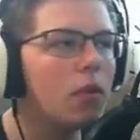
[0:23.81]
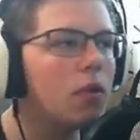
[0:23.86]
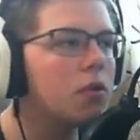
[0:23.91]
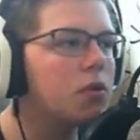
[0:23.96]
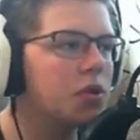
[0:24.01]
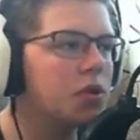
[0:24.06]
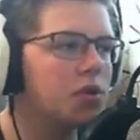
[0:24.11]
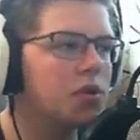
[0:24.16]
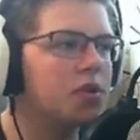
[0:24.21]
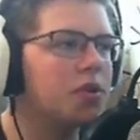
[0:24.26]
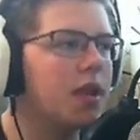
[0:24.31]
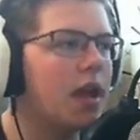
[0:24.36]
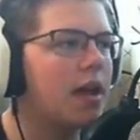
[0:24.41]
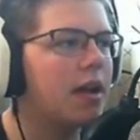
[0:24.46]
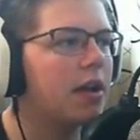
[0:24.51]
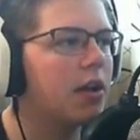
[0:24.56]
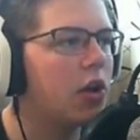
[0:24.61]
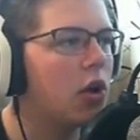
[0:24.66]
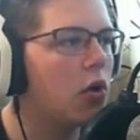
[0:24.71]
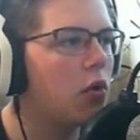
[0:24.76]
So let's just
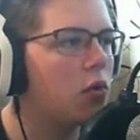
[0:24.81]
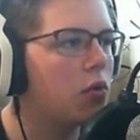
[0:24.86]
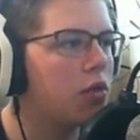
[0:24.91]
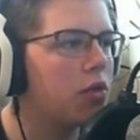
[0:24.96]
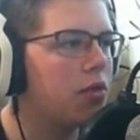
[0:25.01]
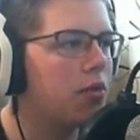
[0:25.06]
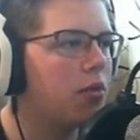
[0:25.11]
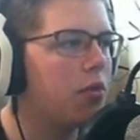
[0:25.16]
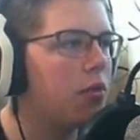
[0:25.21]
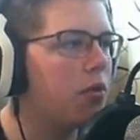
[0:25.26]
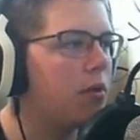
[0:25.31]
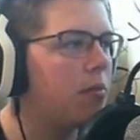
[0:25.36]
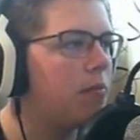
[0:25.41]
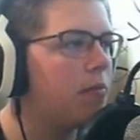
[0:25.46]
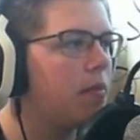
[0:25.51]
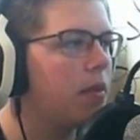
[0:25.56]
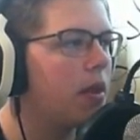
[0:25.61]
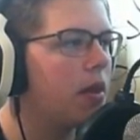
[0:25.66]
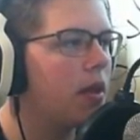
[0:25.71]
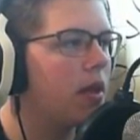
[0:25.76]
kind of go through
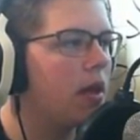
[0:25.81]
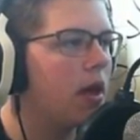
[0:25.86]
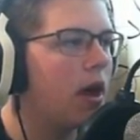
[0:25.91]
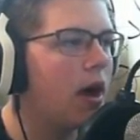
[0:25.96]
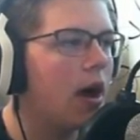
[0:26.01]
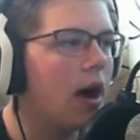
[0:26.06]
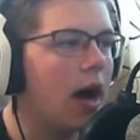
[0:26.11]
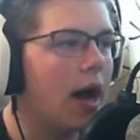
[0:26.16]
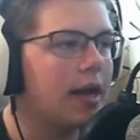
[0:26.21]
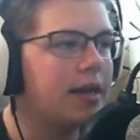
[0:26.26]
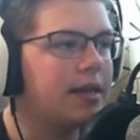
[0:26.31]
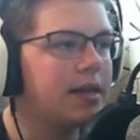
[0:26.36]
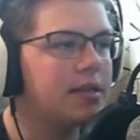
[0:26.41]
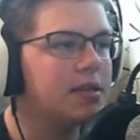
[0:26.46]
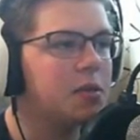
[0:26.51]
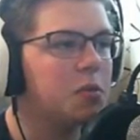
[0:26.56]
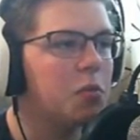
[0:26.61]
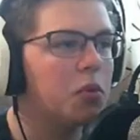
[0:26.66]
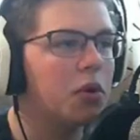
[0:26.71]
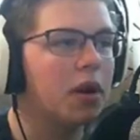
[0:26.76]
them. I did
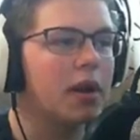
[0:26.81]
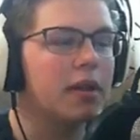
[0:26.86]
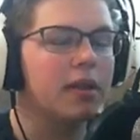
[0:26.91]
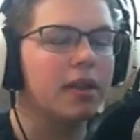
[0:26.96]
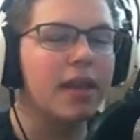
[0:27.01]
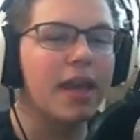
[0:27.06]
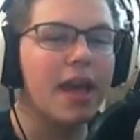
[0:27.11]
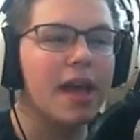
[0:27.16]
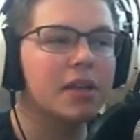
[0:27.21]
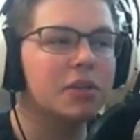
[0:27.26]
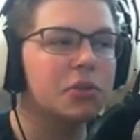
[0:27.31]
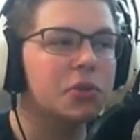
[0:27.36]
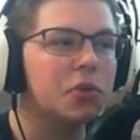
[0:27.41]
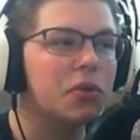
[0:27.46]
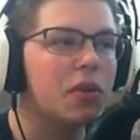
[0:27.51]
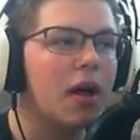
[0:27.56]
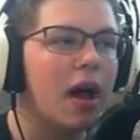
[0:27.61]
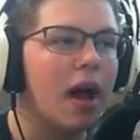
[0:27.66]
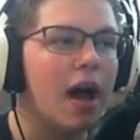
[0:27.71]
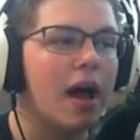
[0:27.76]
some work on the
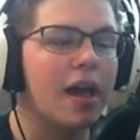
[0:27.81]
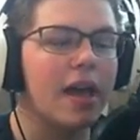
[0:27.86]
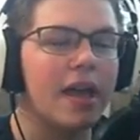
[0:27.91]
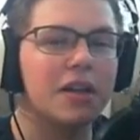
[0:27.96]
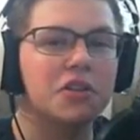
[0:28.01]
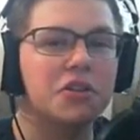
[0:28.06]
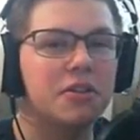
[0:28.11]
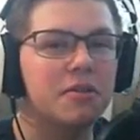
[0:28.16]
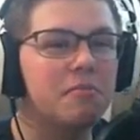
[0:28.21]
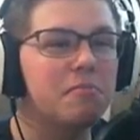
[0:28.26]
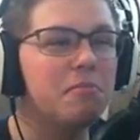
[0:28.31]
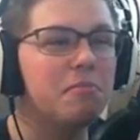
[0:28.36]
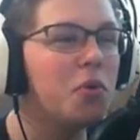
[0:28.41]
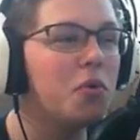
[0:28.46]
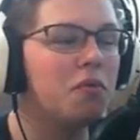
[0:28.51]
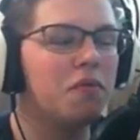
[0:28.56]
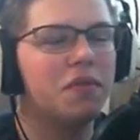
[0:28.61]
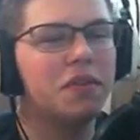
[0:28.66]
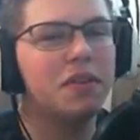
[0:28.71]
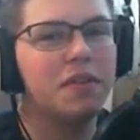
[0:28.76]
castle, I actually
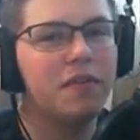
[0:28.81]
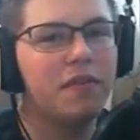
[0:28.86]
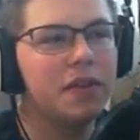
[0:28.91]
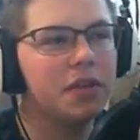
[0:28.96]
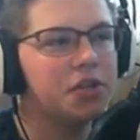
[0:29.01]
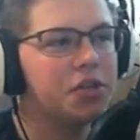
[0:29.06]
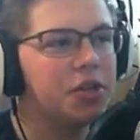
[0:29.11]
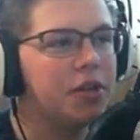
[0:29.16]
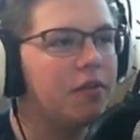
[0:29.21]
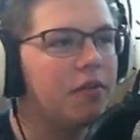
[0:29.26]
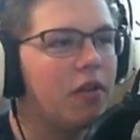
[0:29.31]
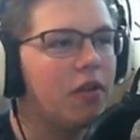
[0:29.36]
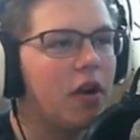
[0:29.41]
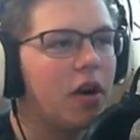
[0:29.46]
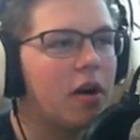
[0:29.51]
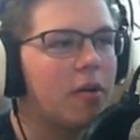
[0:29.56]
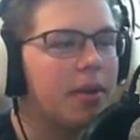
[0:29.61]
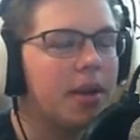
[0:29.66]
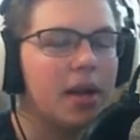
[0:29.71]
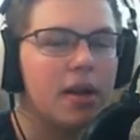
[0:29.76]
moved the fishing
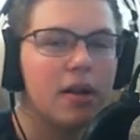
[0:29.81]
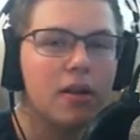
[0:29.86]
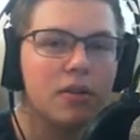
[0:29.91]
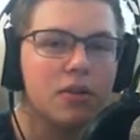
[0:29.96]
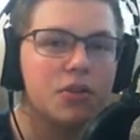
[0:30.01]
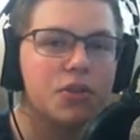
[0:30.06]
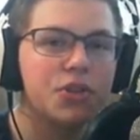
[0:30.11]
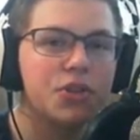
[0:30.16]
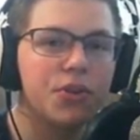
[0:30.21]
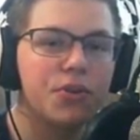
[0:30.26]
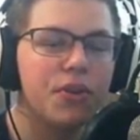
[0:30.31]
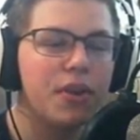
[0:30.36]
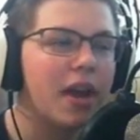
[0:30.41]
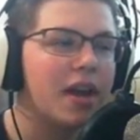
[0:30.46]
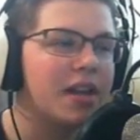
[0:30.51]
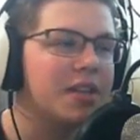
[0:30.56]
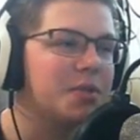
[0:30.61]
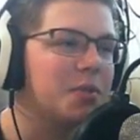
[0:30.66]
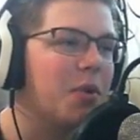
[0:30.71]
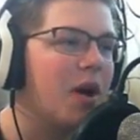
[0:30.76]
farm, and I'll show you
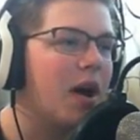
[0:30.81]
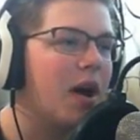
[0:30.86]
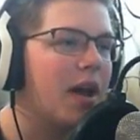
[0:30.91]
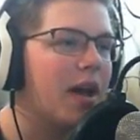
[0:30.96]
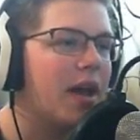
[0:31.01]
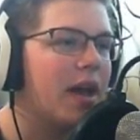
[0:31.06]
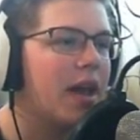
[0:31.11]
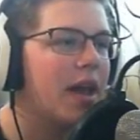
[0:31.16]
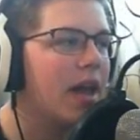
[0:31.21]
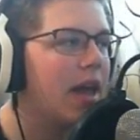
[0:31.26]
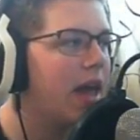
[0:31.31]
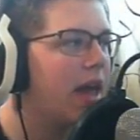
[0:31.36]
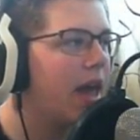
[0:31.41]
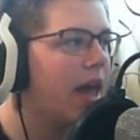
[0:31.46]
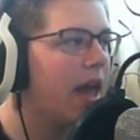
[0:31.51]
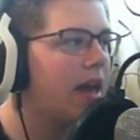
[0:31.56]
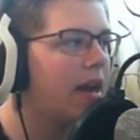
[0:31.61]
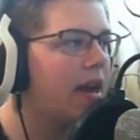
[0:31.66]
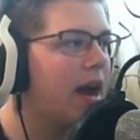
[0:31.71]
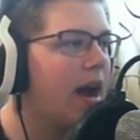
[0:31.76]
guys why.
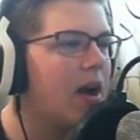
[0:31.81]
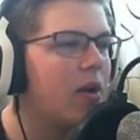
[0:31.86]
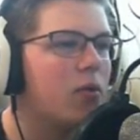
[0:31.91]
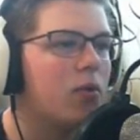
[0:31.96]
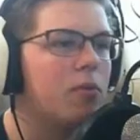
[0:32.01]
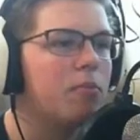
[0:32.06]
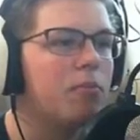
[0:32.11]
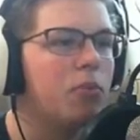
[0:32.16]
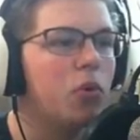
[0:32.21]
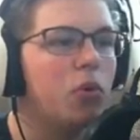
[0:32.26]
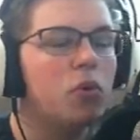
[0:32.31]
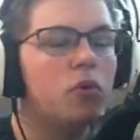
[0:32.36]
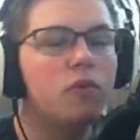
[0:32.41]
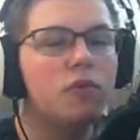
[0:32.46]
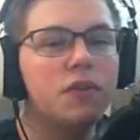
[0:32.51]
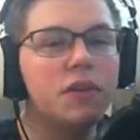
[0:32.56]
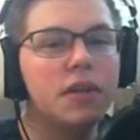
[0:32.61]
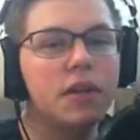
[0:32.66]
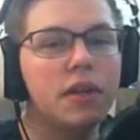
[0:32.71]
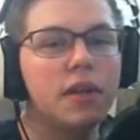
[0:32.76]
And I
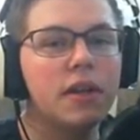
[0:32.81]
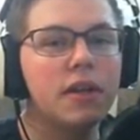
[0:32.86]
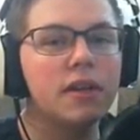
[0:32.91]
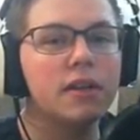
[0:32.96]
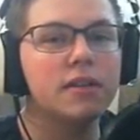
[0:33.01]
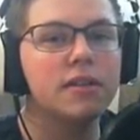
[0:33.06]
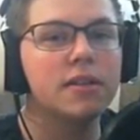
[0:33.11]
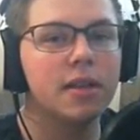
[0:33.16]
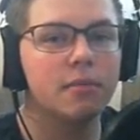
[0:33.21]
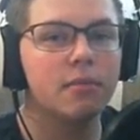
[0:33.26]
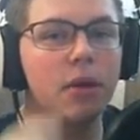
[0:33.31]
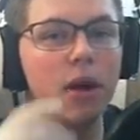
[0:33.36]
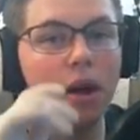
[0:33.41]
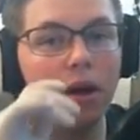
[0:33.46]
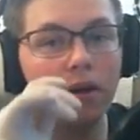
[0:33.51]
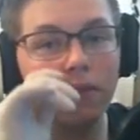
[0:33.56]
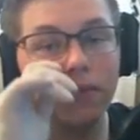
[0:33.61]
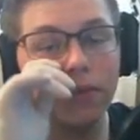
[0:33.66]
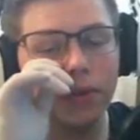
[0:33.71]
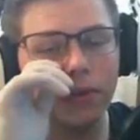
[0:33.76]
removed some
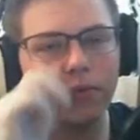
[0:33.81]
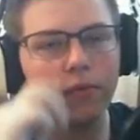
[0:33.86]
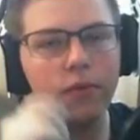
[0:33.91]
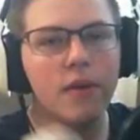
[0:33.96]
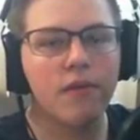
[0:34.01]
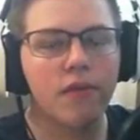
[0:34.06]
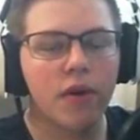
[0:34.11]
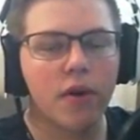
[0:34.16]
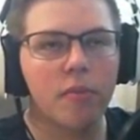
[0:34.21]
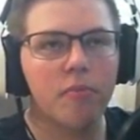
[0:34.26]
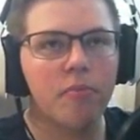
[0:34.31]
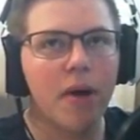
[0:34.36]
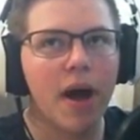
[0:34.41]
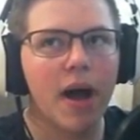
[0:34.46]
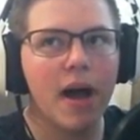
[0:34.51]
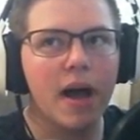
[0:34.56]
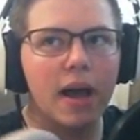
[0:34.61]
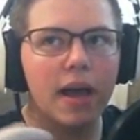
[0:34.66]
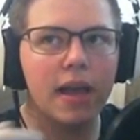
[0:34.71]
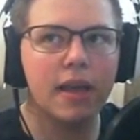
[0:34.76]
of the river
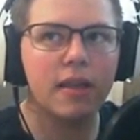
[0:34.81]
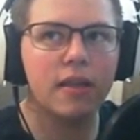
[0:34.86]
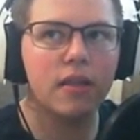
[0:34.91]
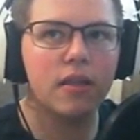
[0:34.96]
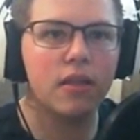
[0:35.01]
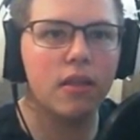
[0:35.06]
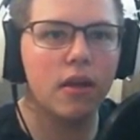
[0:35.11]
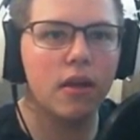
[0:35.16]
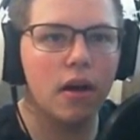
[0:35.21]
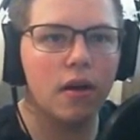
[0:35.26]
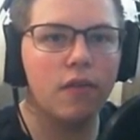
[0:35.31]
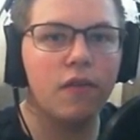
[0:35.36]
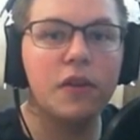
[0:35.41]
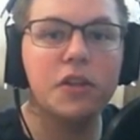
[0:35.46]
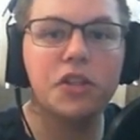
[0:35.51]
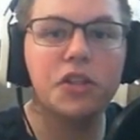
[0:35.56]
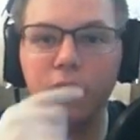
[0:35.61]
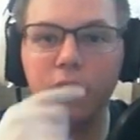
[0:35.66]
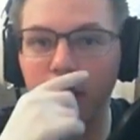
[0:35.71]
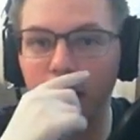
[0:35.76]
by the
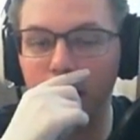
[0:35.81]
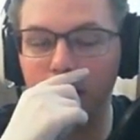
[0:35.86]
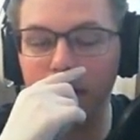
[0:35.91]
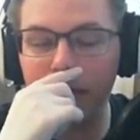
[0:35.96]
fishing hut.